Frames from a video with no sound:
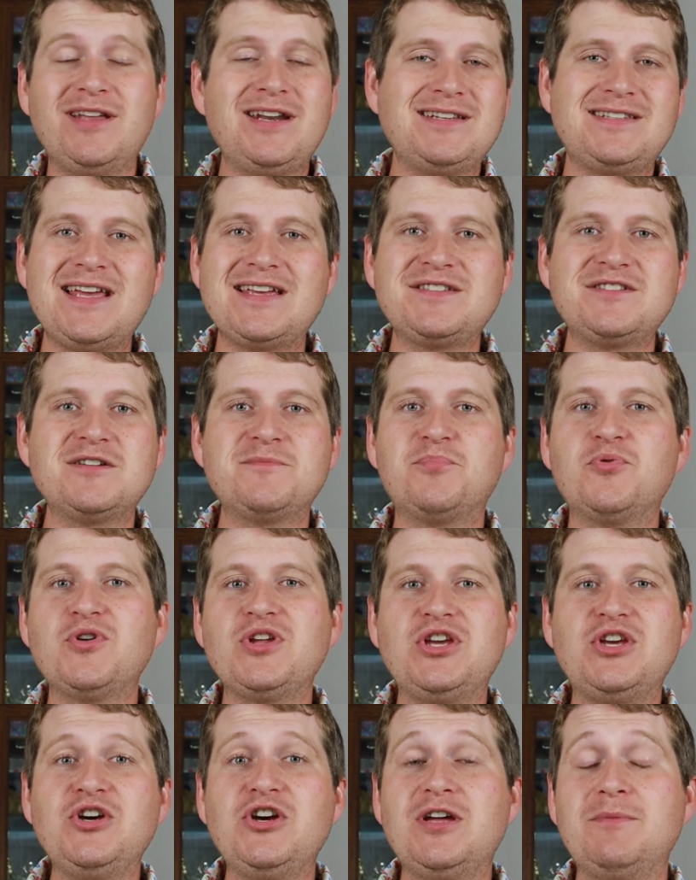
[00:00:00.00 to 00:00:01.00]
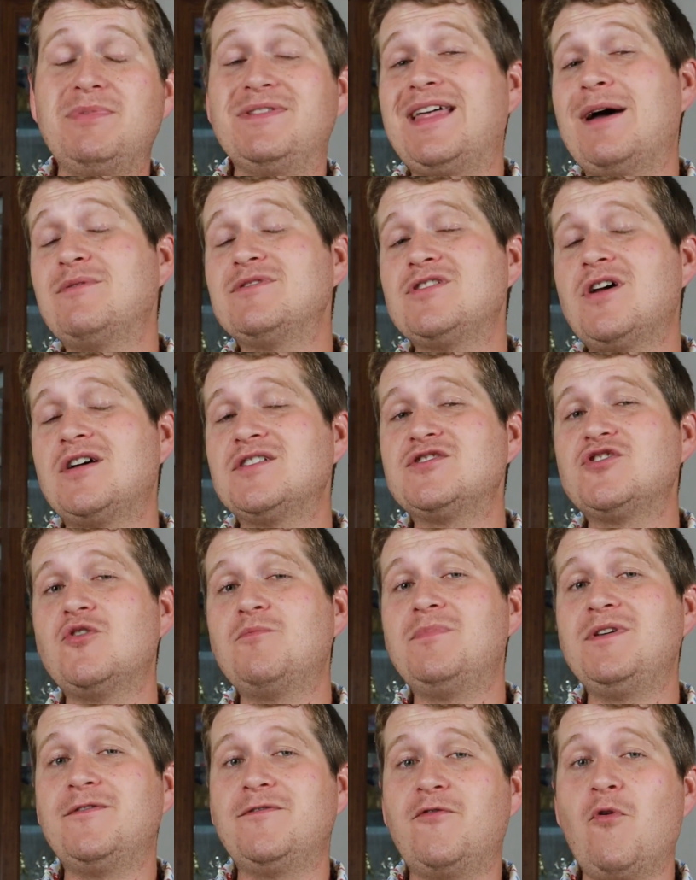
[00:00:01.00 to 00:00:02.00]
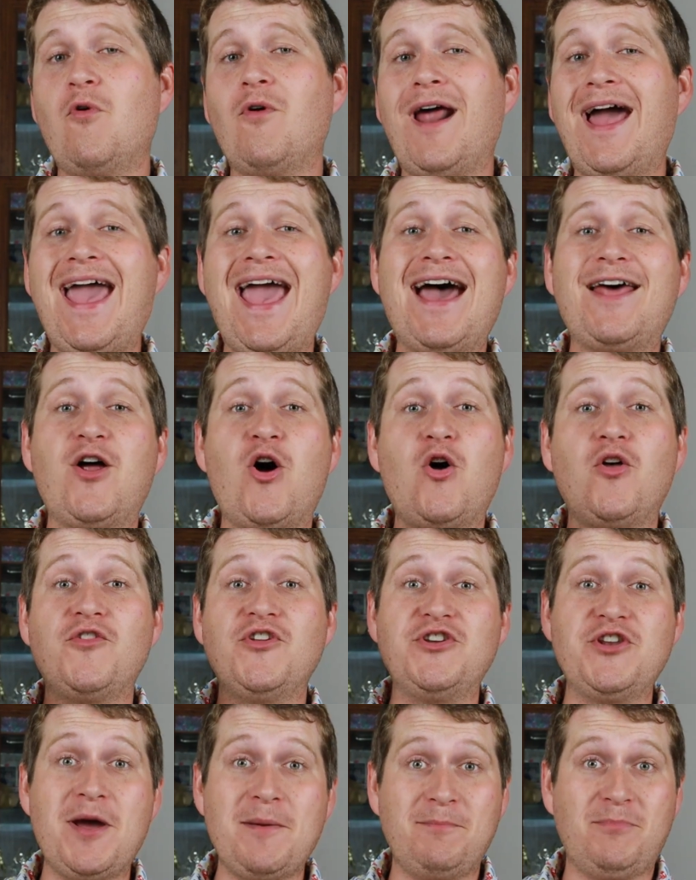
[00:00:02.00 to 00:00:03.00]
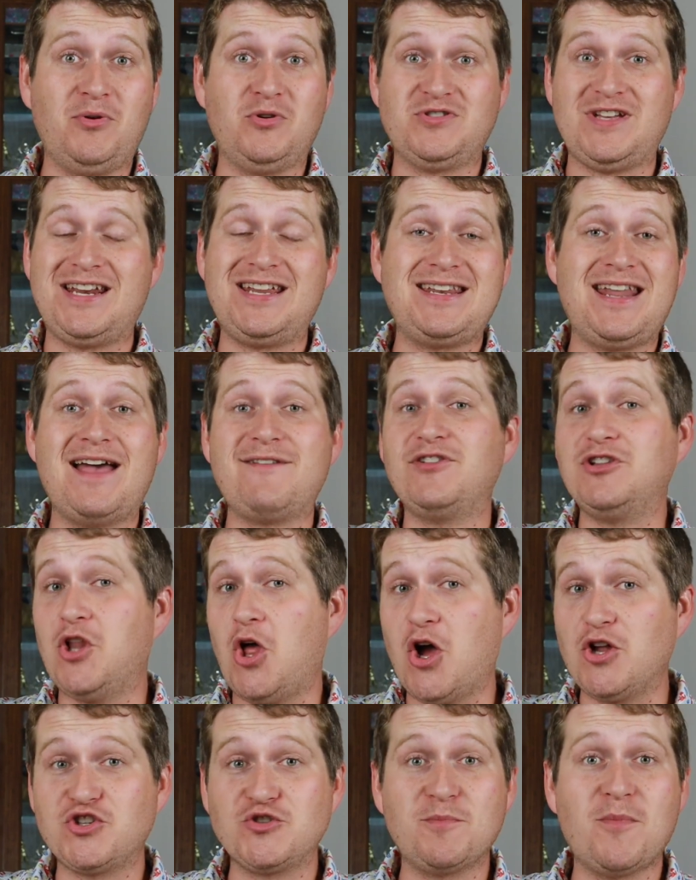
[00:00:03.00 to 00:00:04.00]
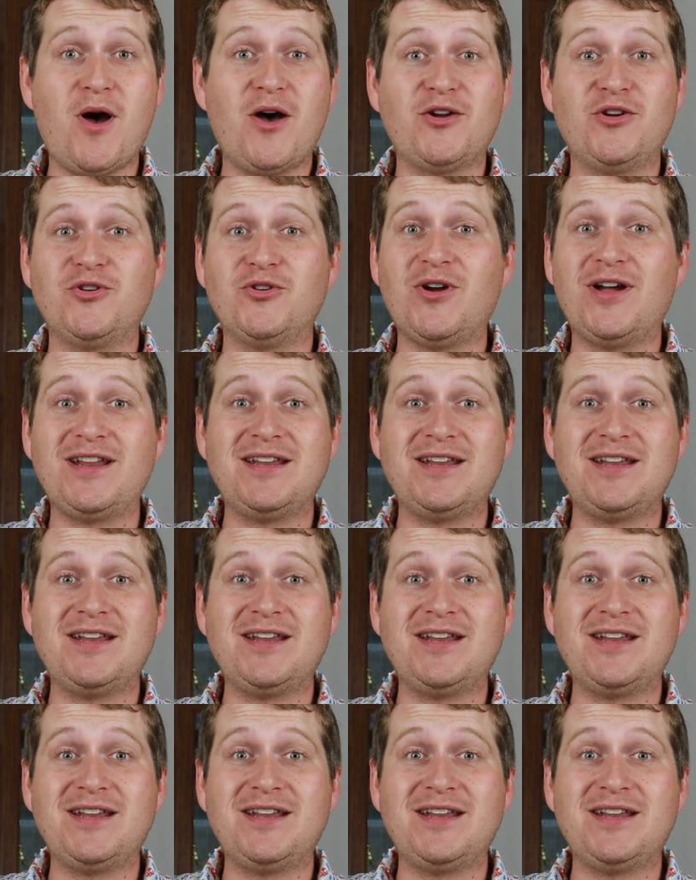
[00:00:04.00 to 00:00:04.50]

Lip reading: and it tested pretty good, but that was also before I had all the numbers. I didn't have a launch monitor.